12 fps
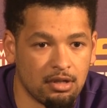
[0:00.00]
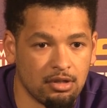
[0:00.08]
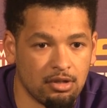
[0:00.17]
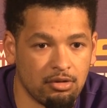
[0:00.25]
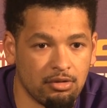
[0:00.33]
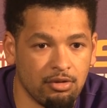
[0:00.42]

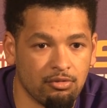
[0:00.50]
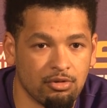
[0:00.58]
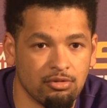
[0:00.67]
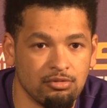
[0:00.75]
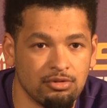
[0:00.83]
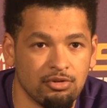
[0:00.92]
you know, he
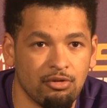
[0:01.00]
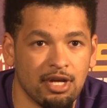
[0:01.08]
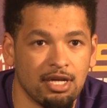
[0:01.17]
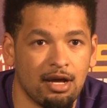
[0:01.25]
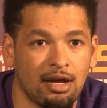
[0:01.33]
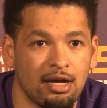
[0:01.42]
recruits
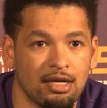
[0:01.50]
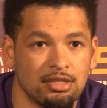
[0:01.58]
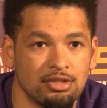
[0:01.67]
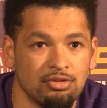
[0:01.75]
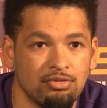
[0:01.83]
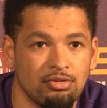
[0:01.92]
great
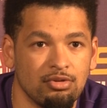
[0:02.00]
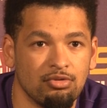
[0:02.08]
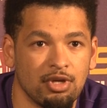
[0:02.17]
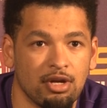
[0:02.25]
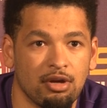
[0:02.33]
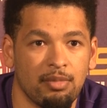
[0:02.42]
guys who
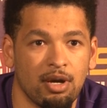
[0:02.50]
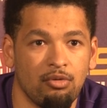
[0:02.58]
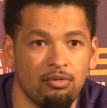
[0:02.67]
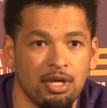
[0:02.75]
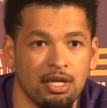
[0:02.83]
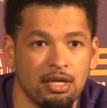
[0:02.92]
care about
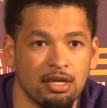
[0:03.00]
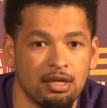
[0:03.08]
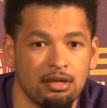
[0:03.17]
winning.